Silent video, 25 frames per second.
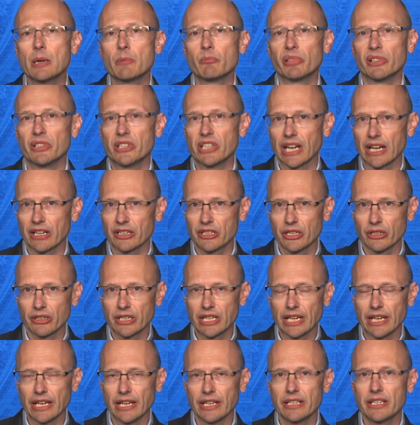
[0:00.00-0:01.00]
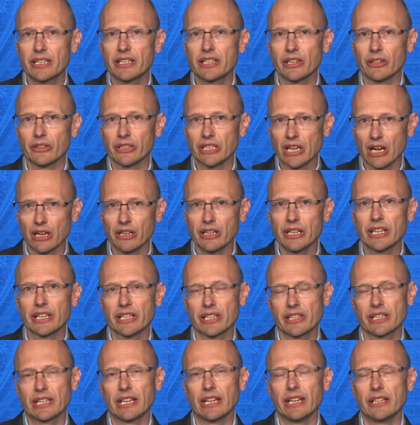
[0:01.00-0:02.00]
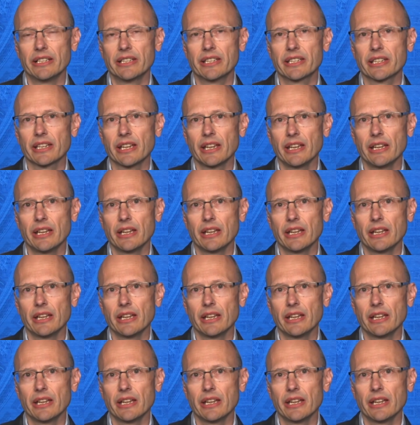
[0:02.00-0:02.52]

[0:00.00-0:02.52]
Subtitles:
protect your kids, your youngest kids,